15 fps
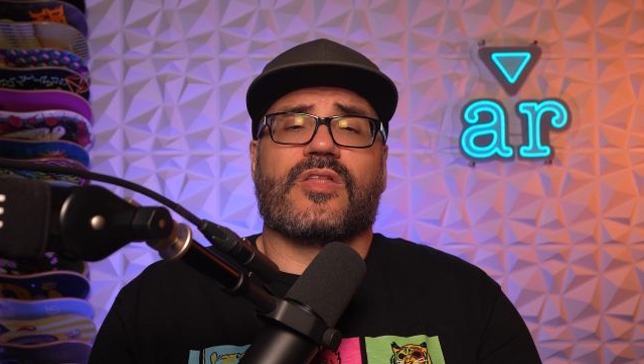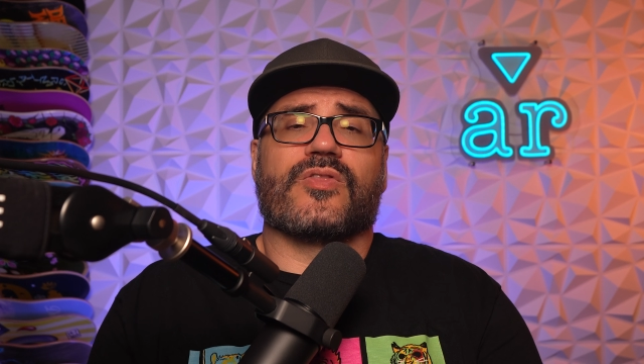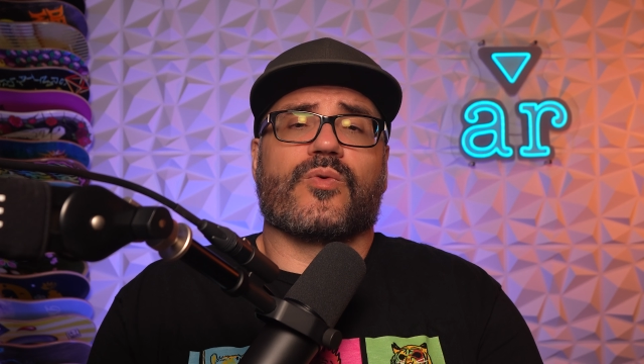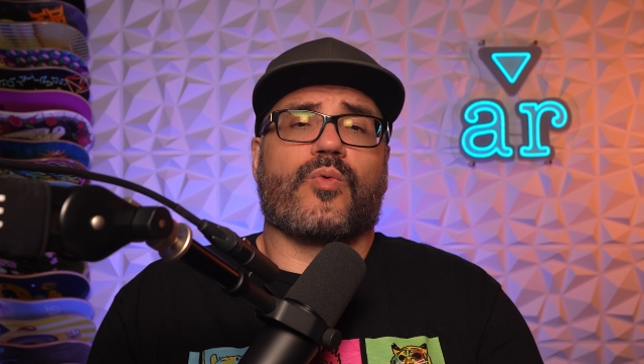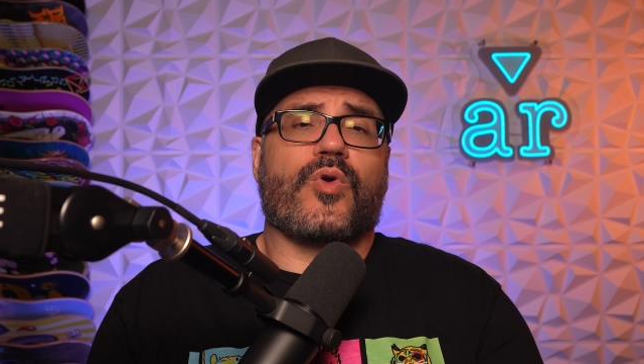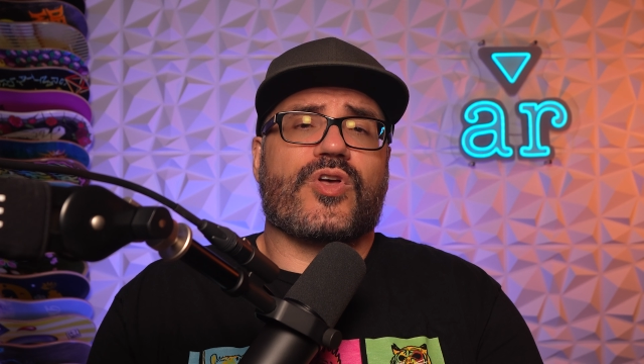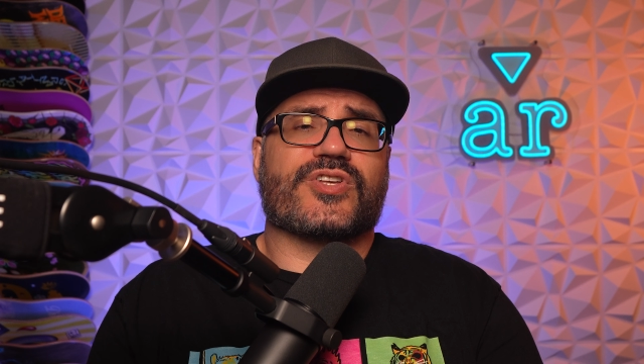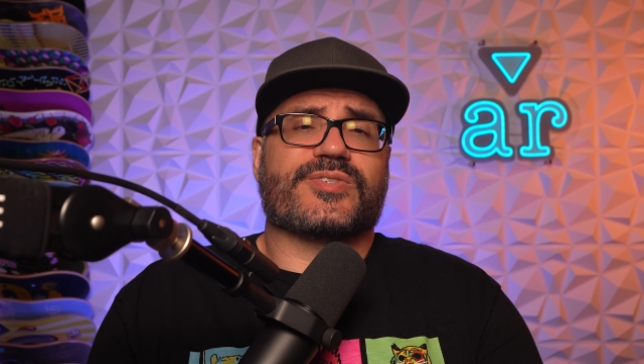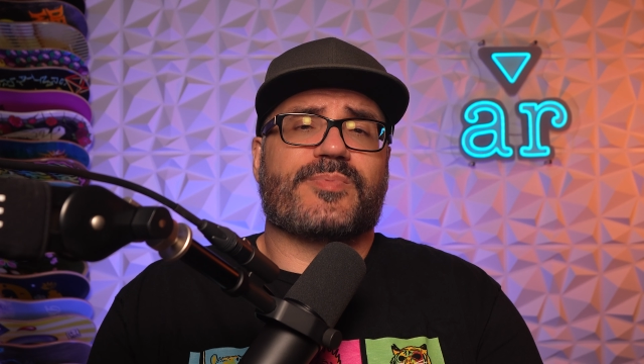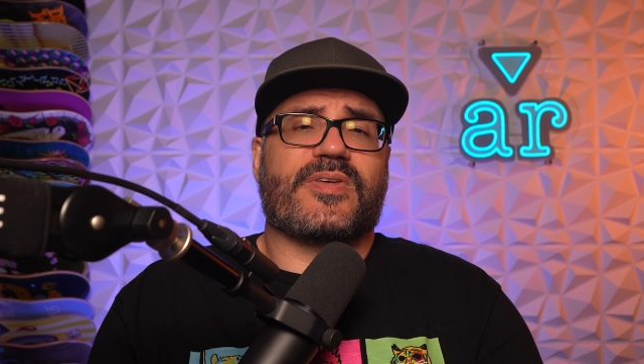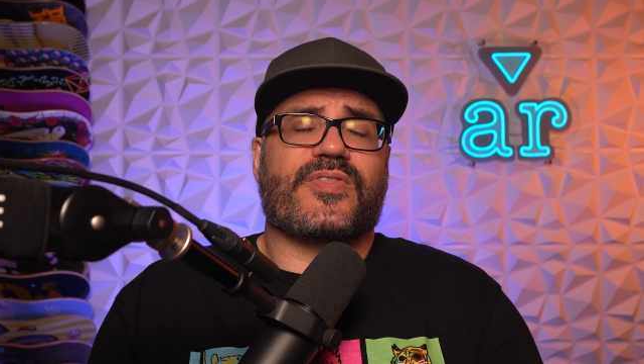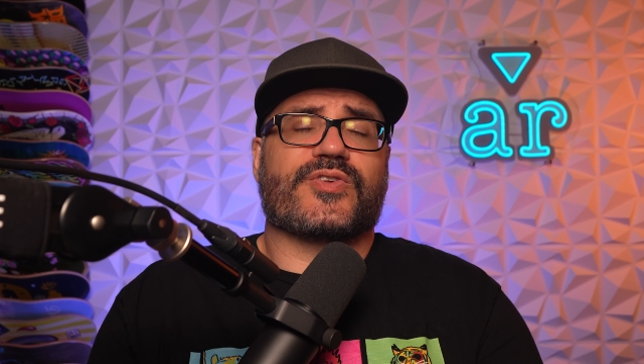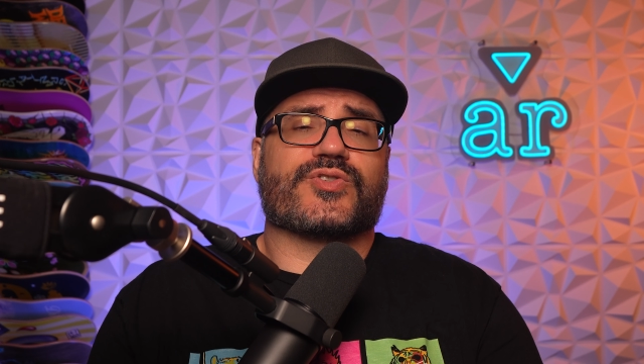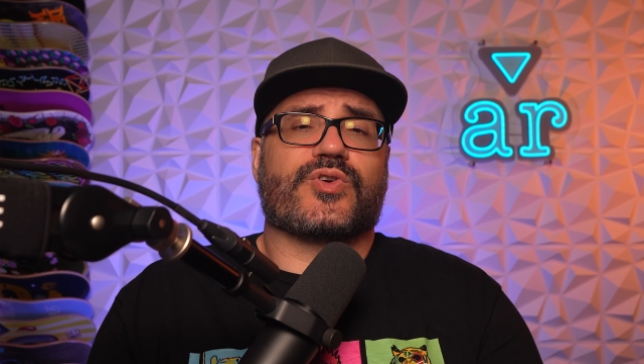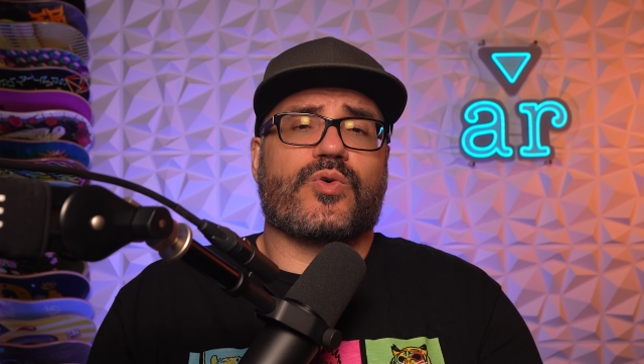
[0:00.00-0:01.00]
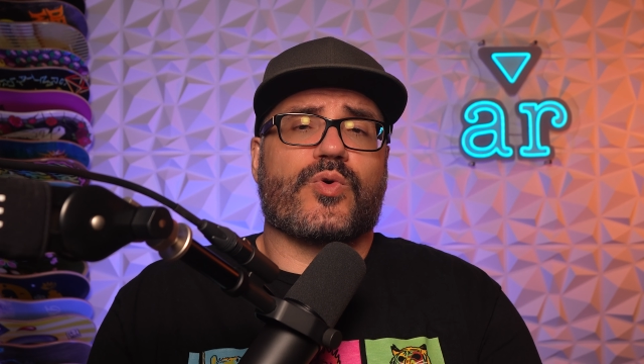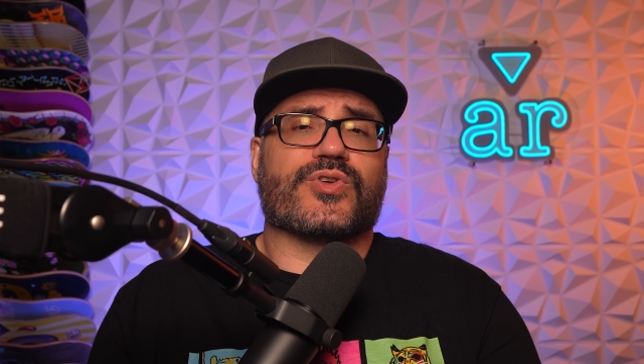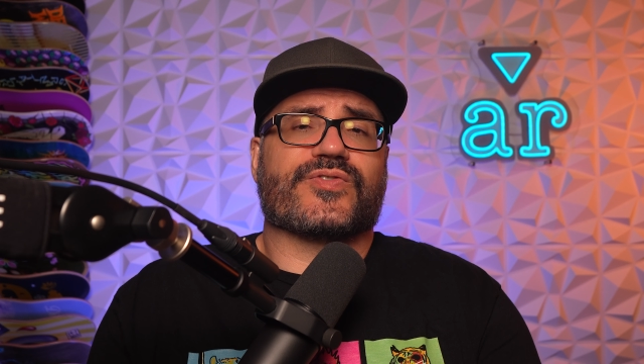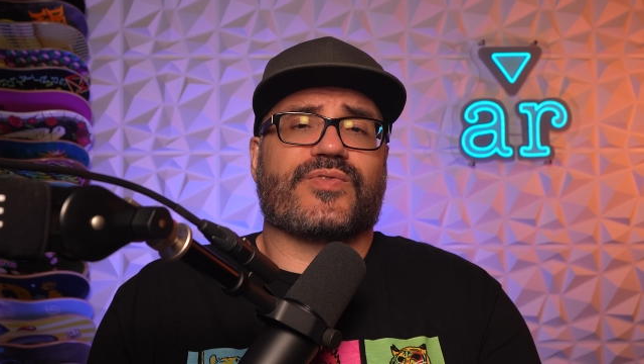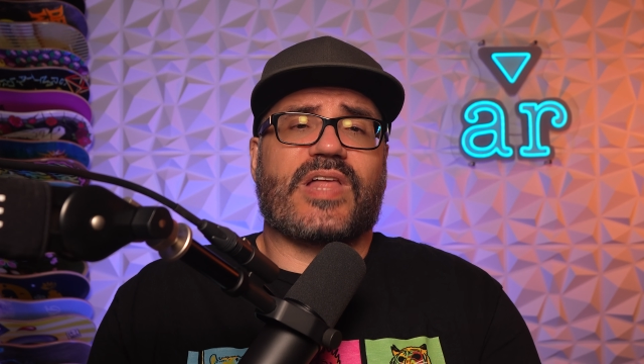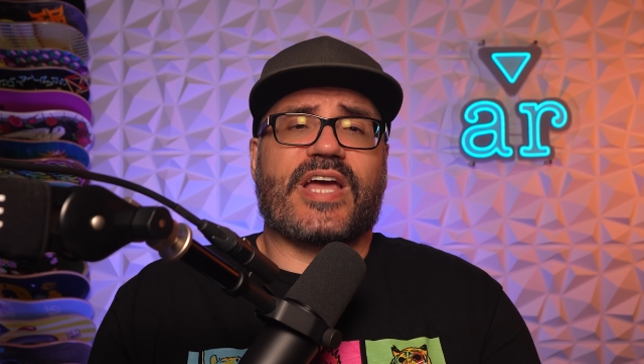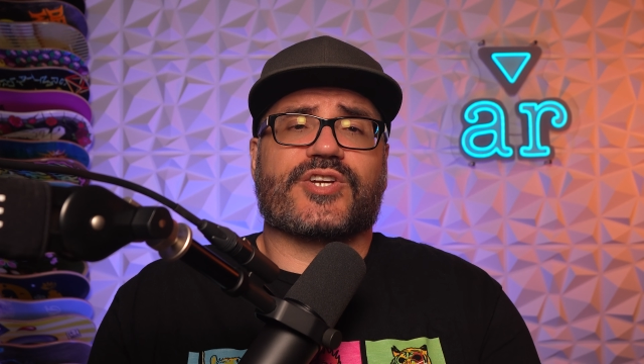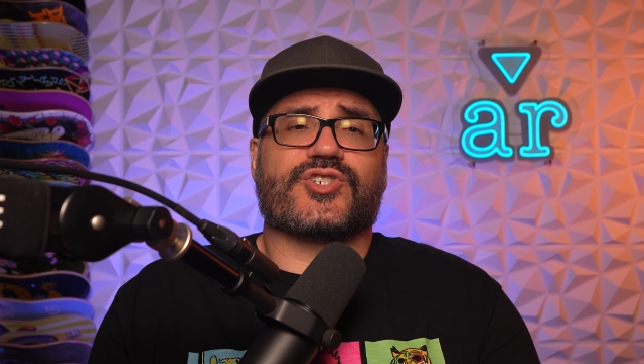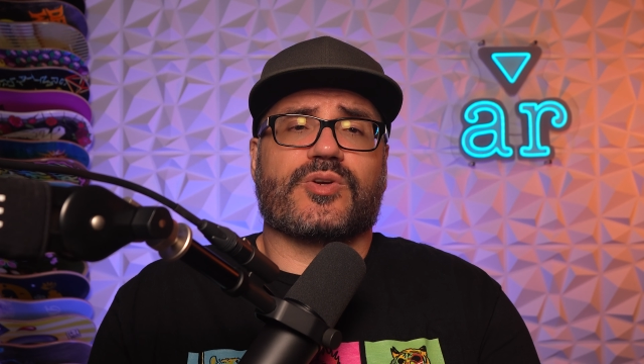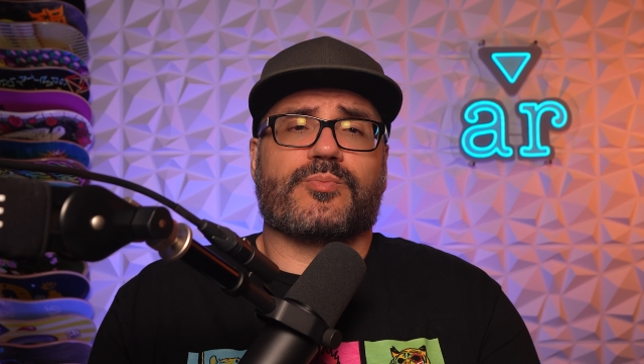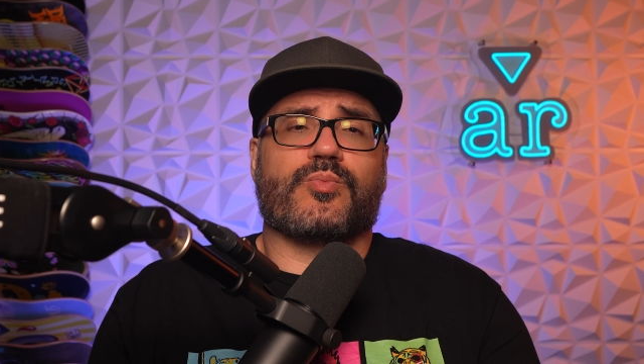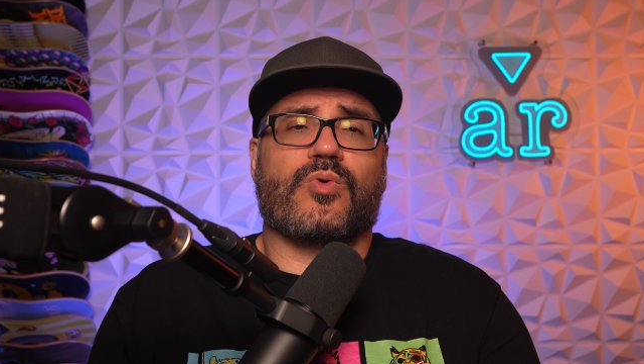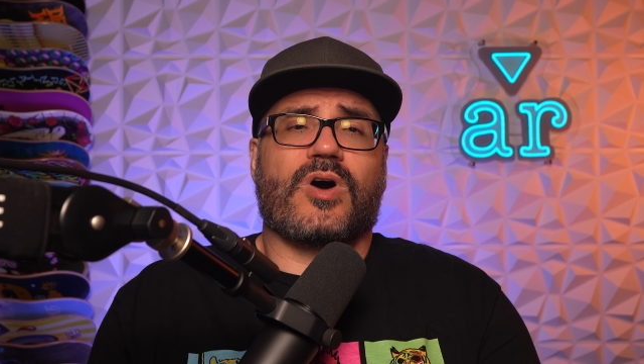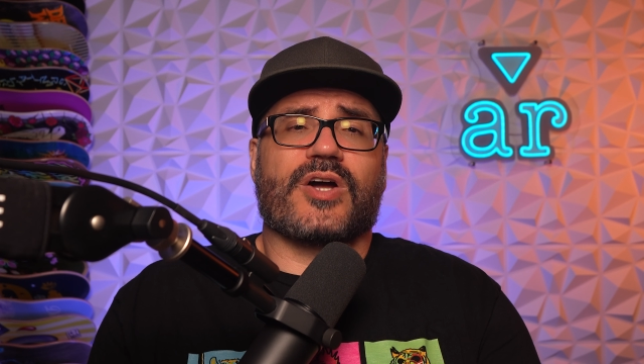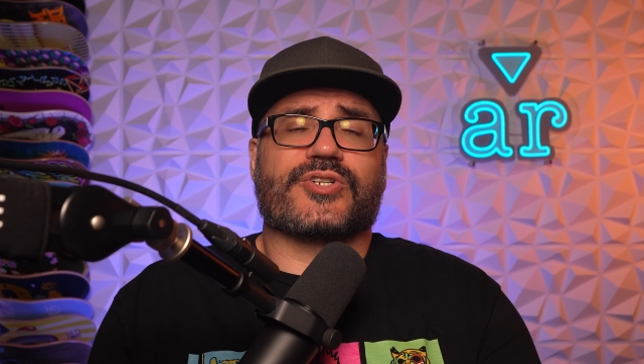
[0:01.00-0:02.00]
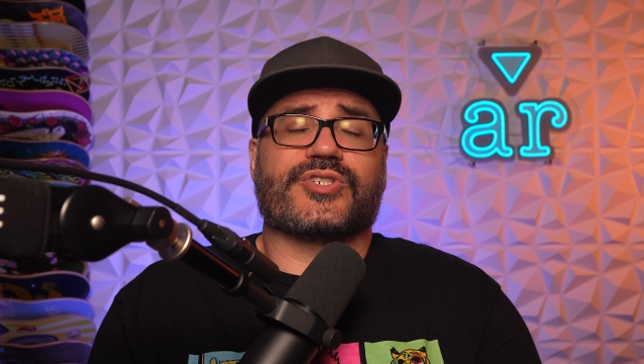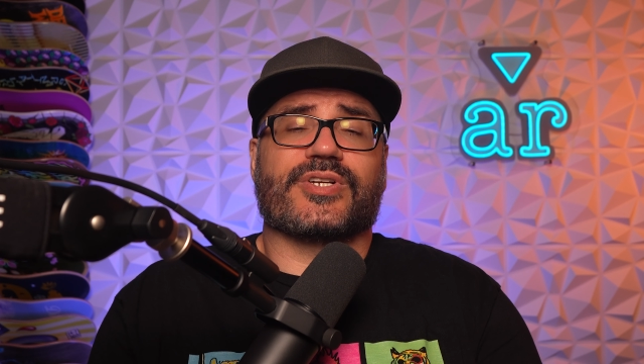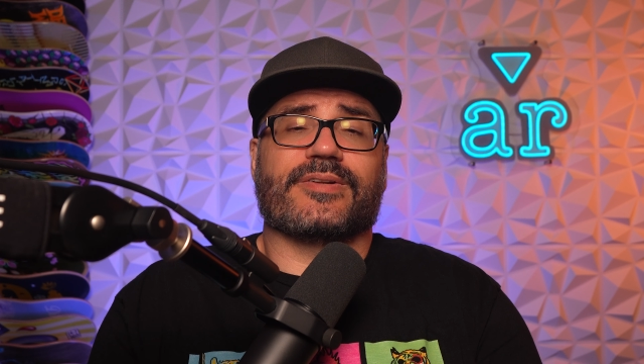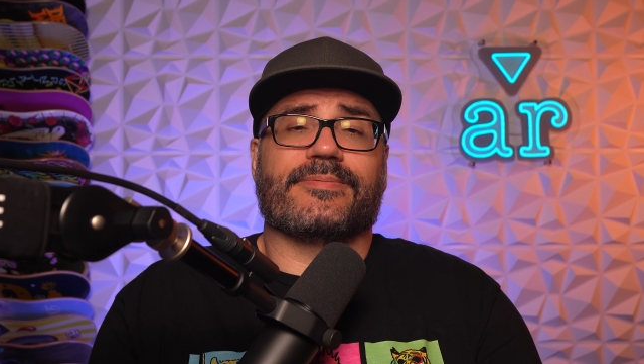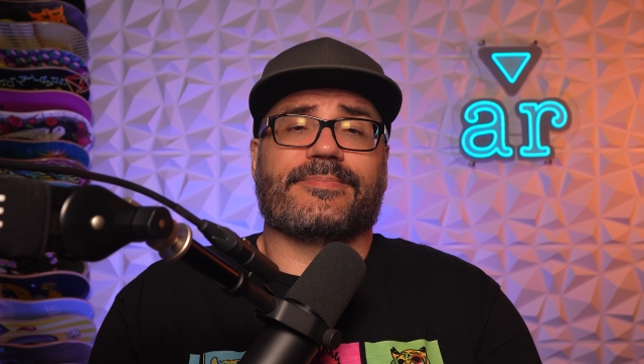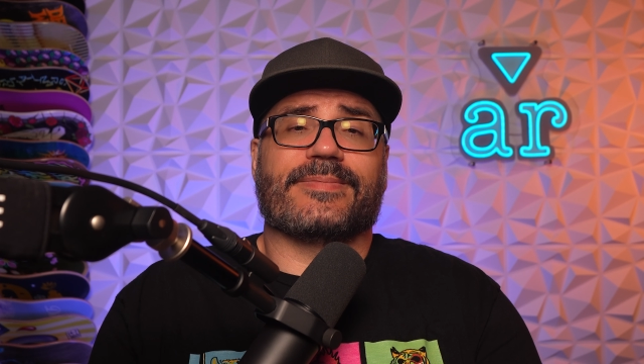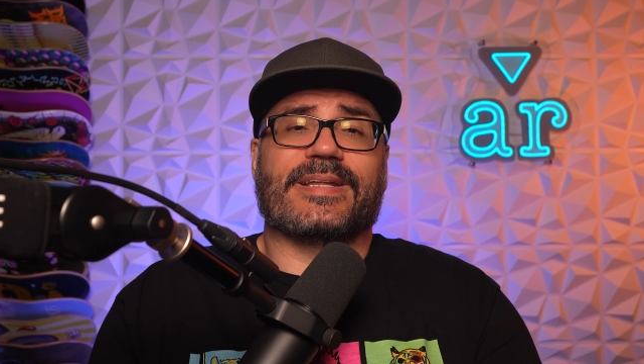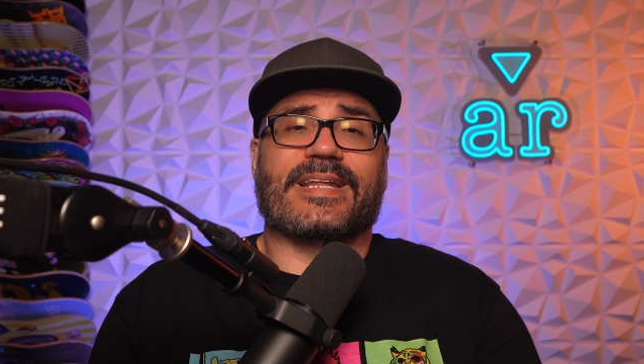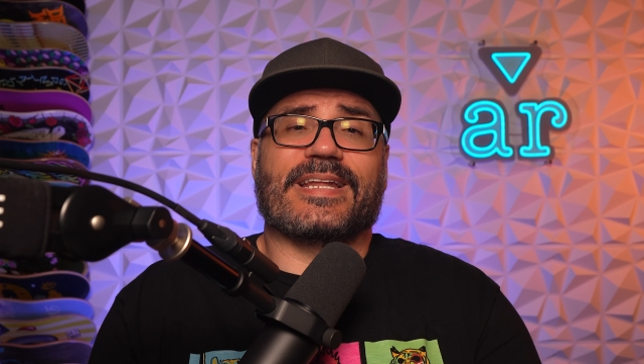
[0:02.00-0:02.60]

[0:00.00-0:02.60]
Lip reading: The Royal Smith is Kuo's flagship watch, and